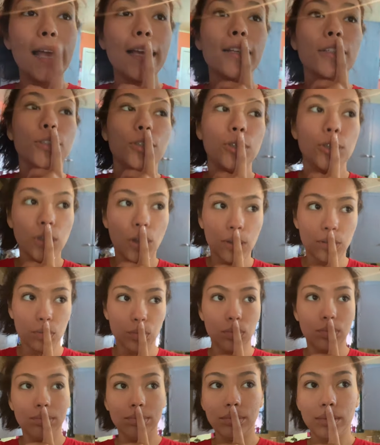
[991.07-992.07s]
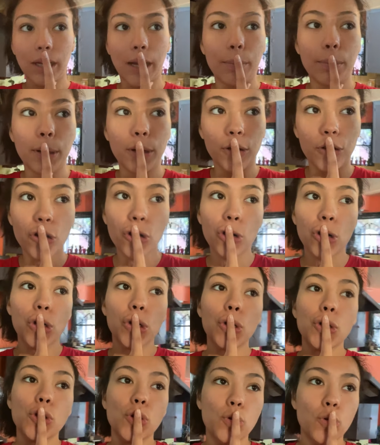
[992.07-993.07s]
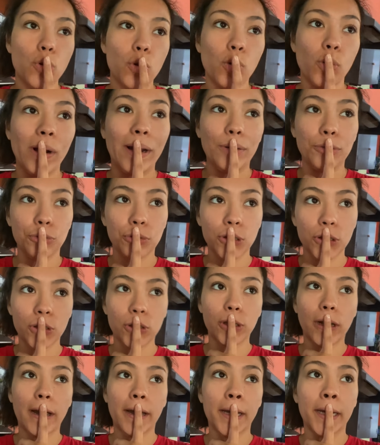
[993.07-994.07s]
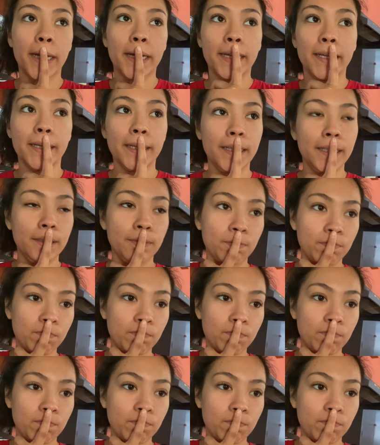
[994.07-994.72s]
So, I'm gonna go outside,